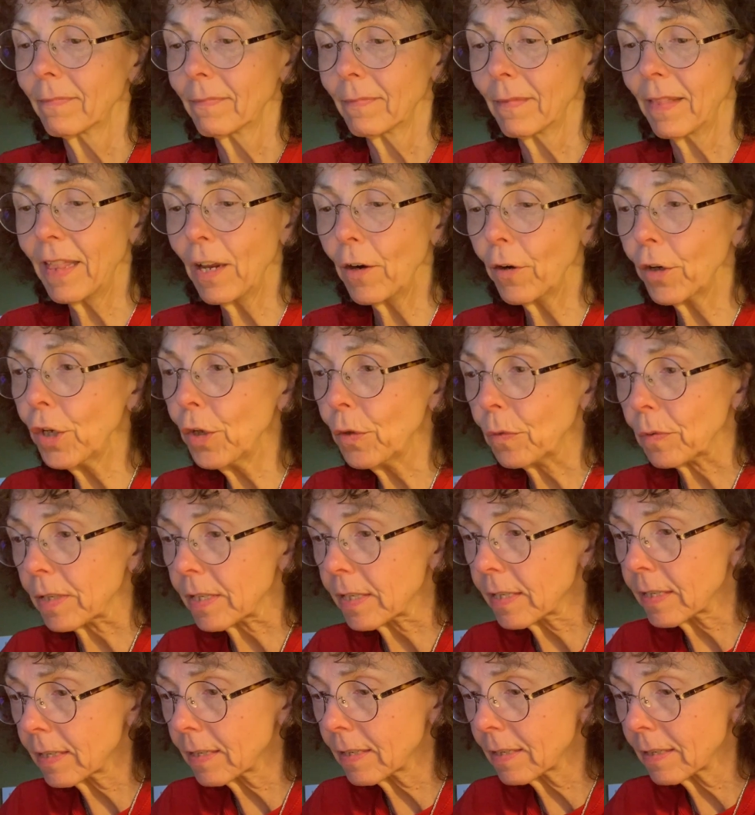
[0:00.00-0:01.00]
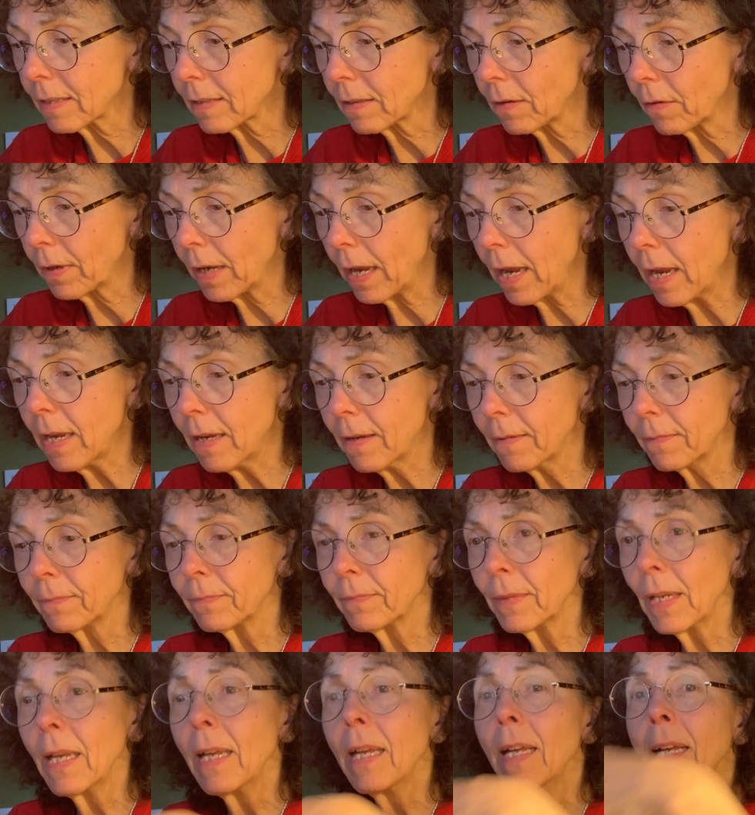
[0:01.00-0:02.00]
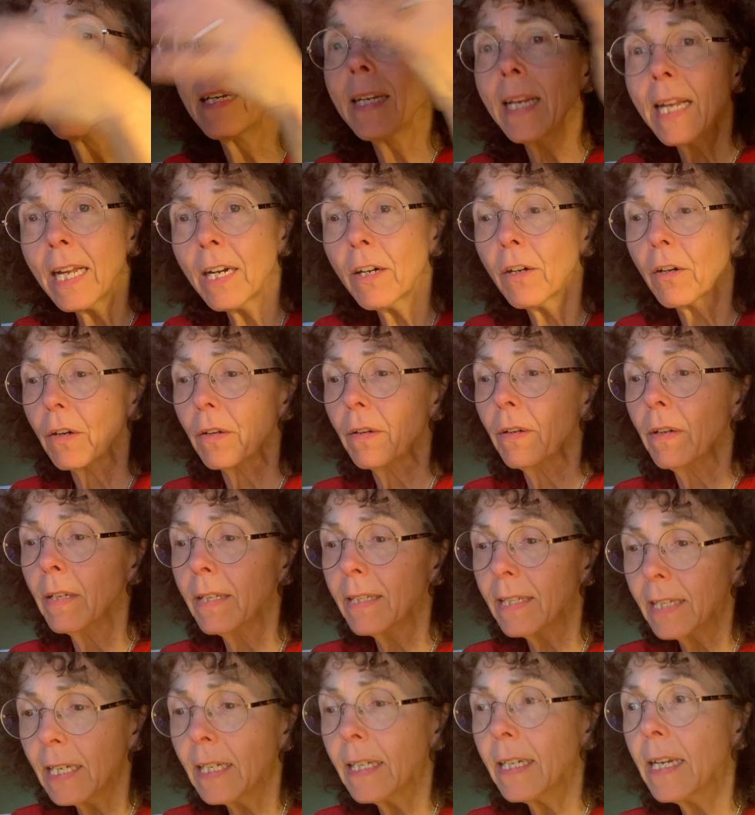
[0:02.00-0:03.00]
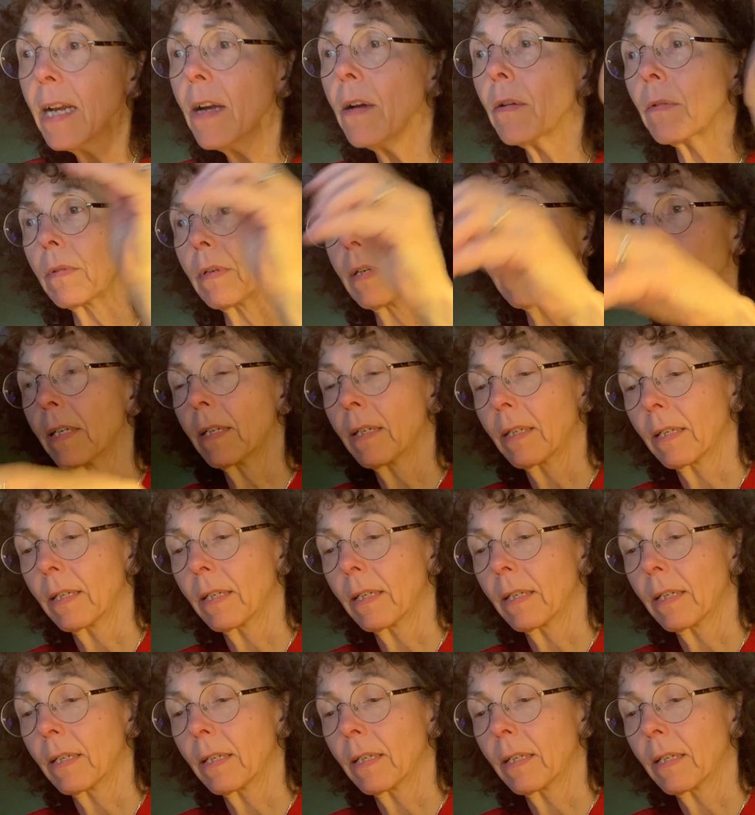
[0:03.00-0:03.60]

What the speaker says: their use, okay? Tanner, sit down.